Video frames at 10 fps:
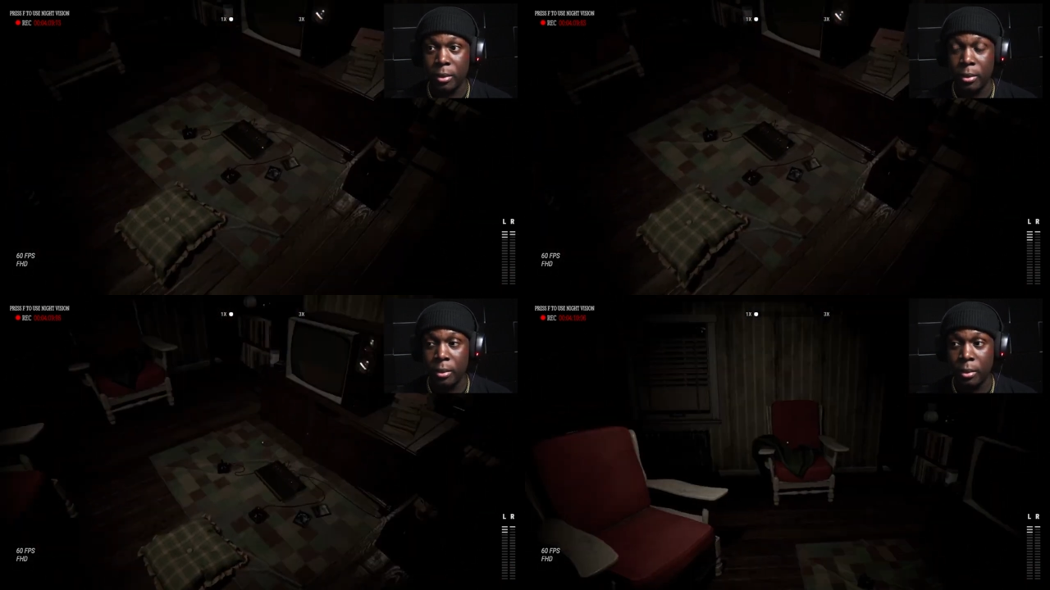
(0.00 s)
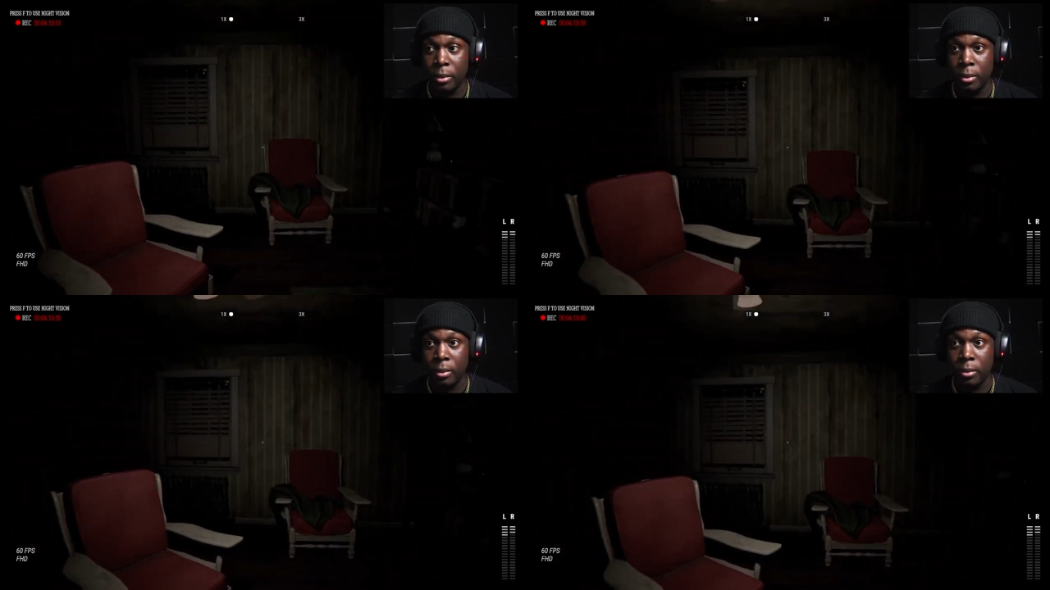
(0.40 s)

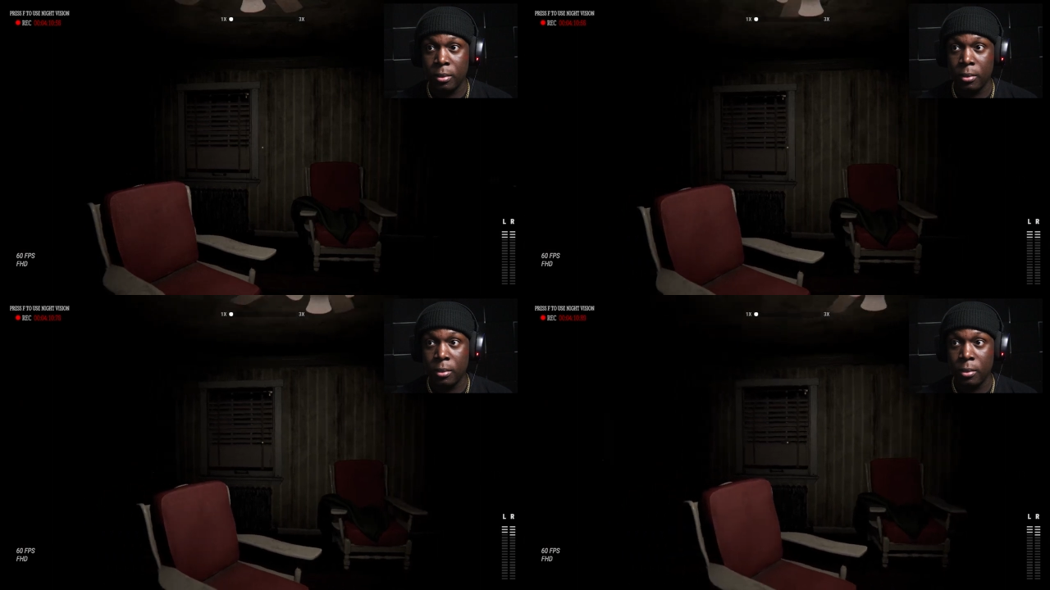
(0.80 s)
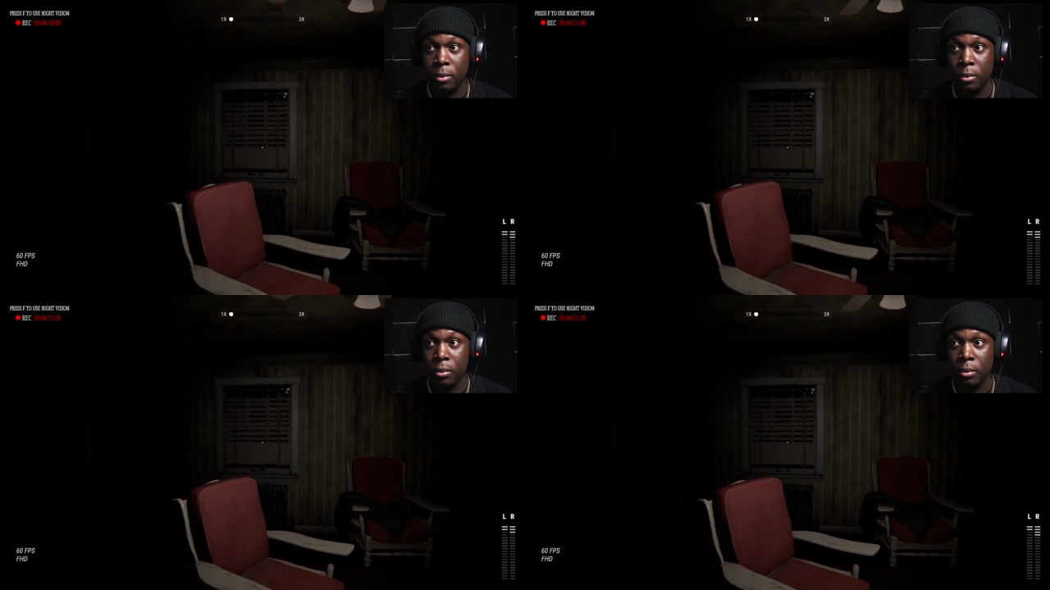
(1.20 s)

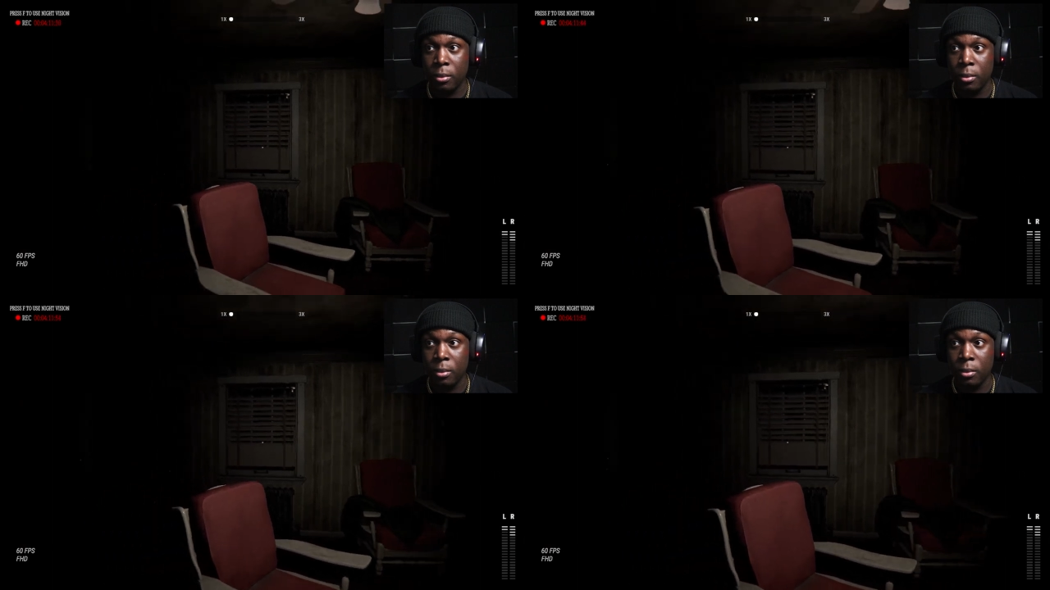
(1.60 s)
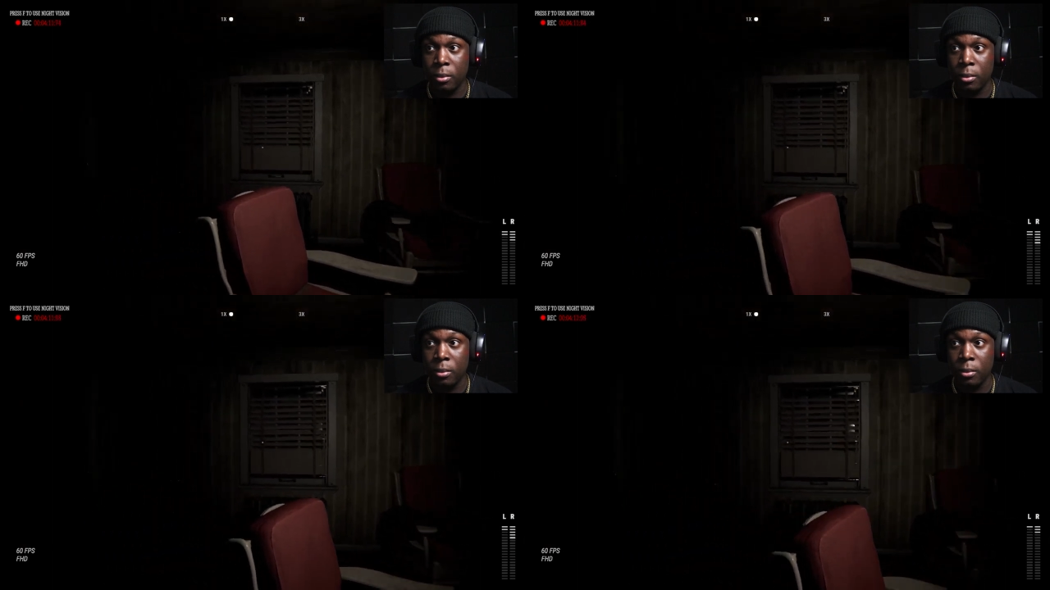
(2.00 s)

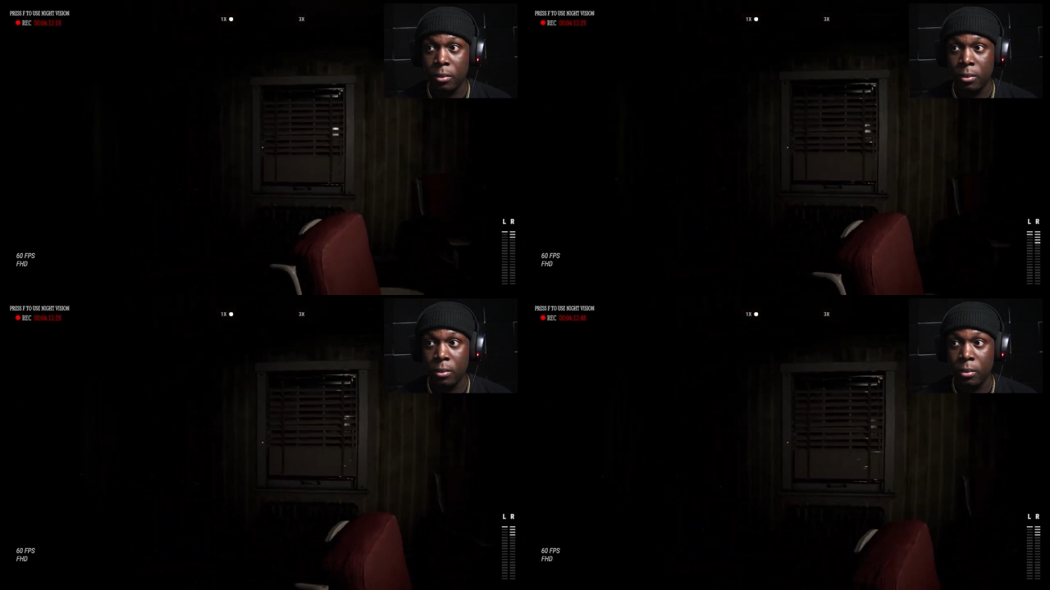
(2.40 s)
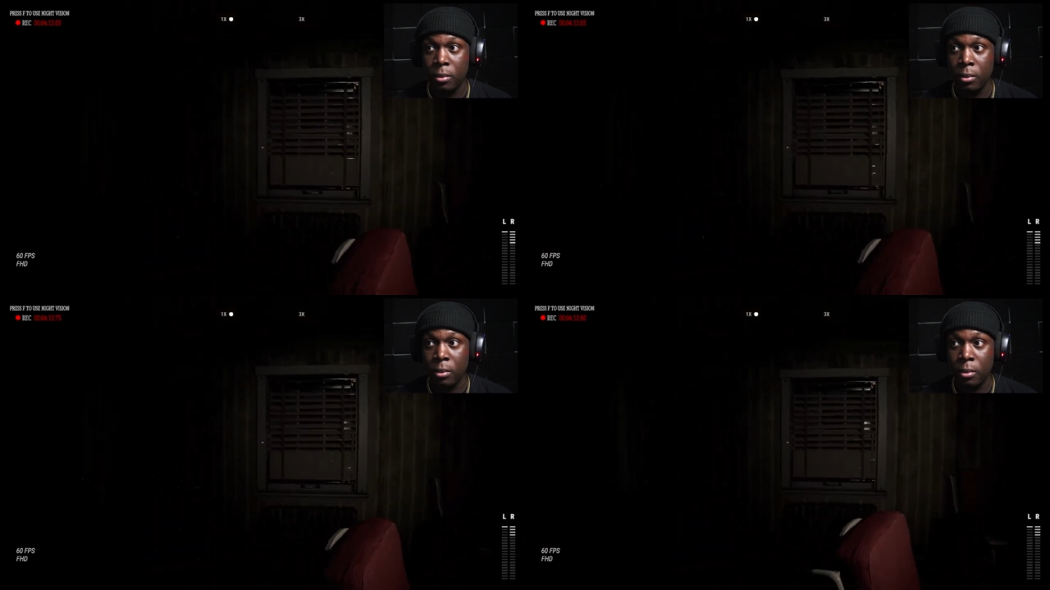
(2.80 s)

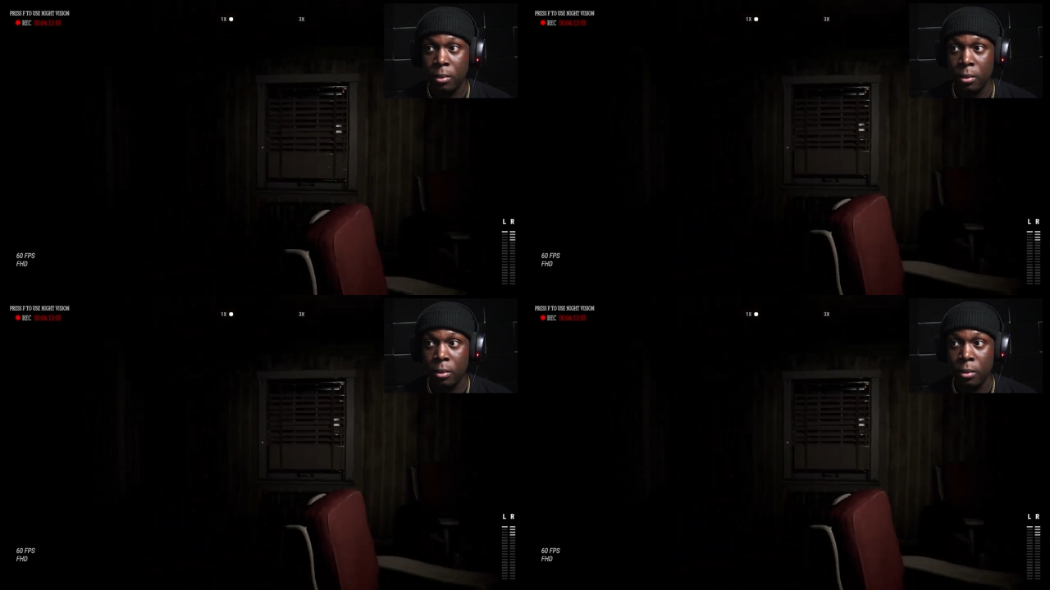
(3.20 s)
(silence)